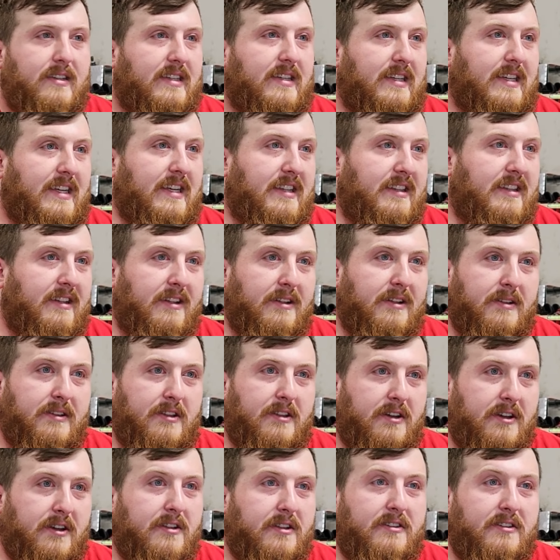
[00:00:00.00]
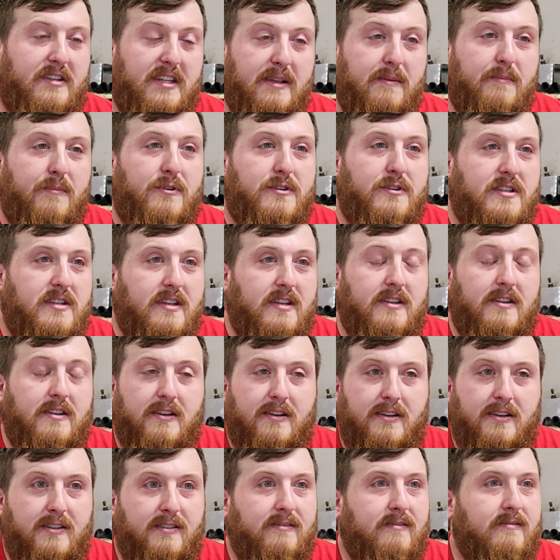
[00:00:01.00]
Getting the other 10%
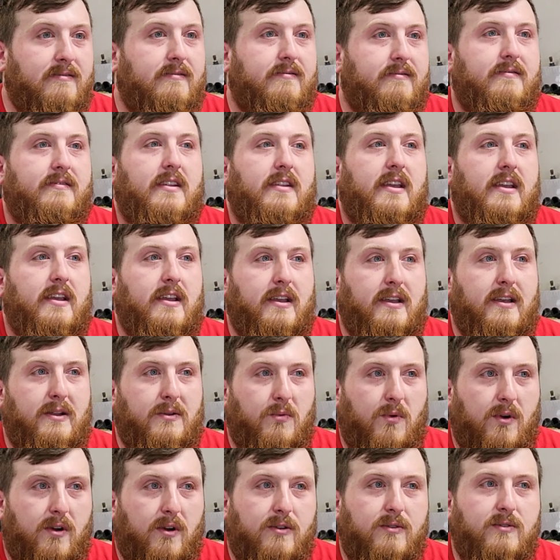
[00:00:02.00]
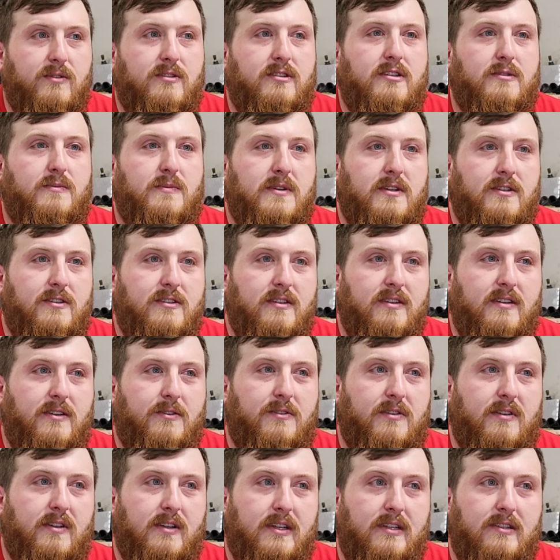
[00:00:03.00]
done and work on suspension and
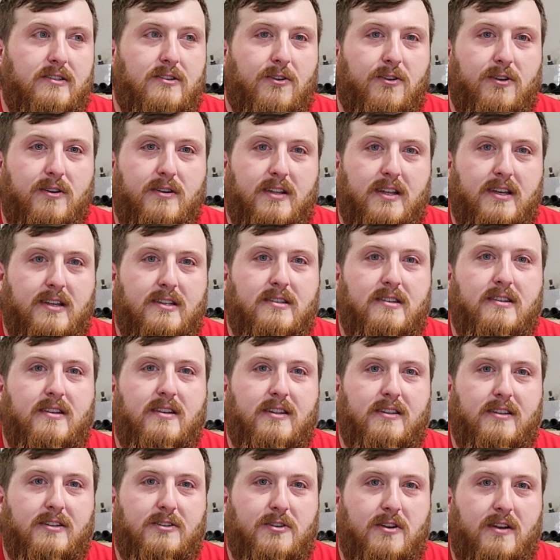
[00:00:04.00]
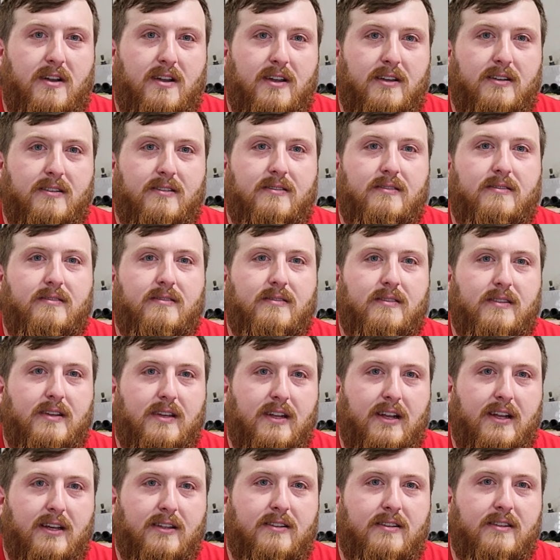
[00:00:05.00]
really start testing at the track.
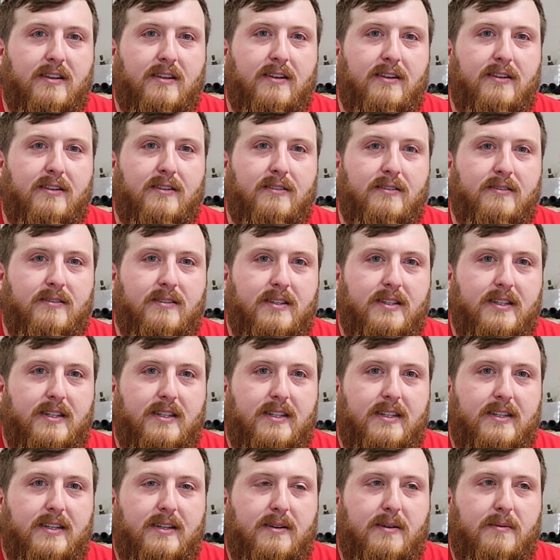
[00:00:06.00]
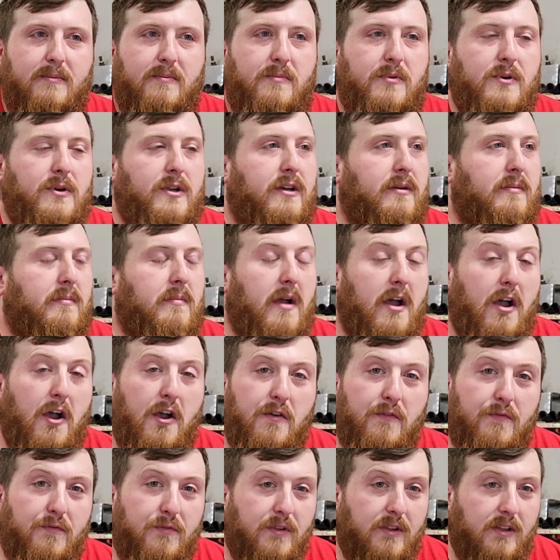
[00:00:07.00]
Get out there and
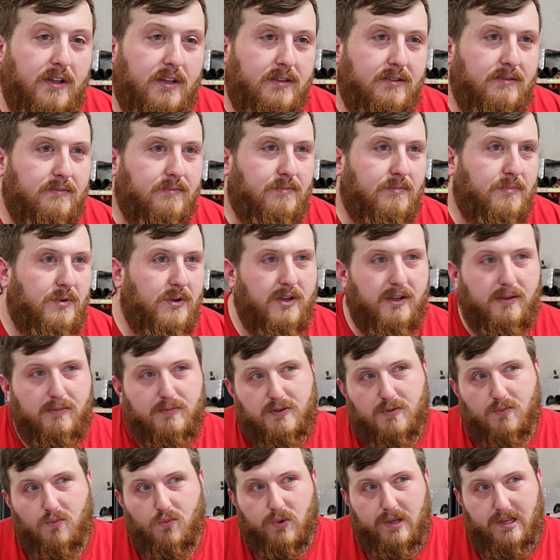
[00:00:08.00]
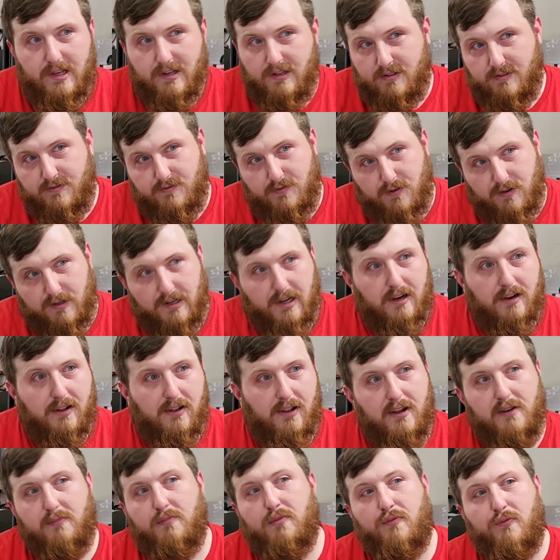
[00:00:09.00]
hopefully put up some wins for
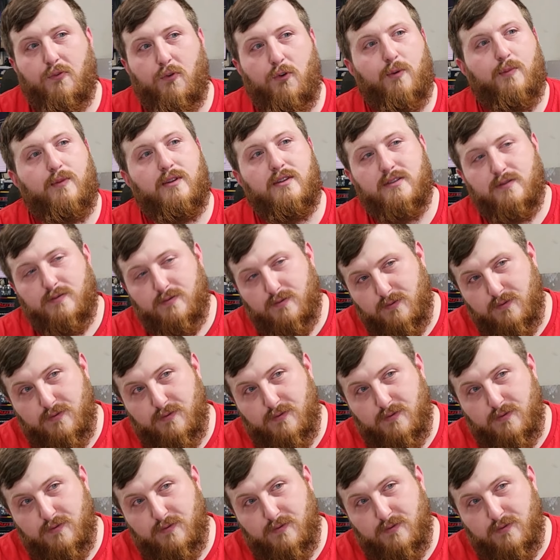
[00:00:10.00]
Carolina Performance.